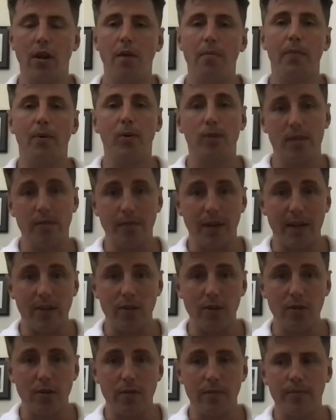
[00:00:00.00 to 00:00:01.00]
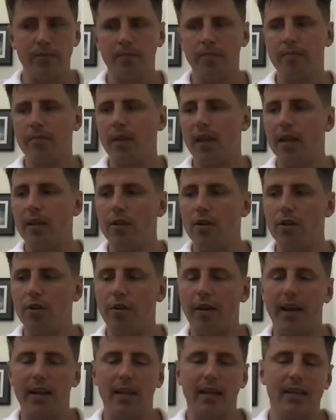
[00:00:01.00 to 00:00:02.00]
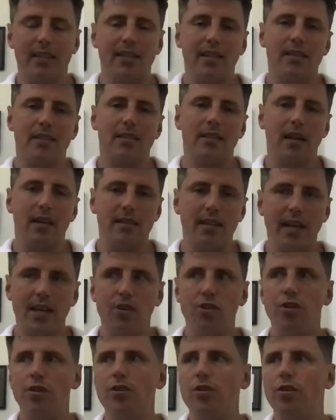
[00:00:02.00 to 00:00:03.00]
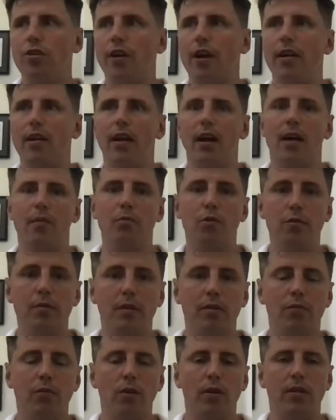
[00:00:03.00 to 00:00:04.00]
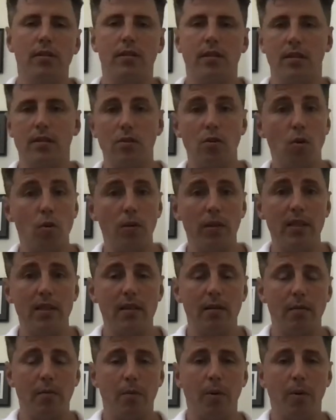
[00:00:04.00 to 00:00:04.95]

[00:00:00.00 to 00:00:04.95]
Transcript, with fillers: Because if they do, it, you create like sensitization, you create uh, movement avoidance, there's all these other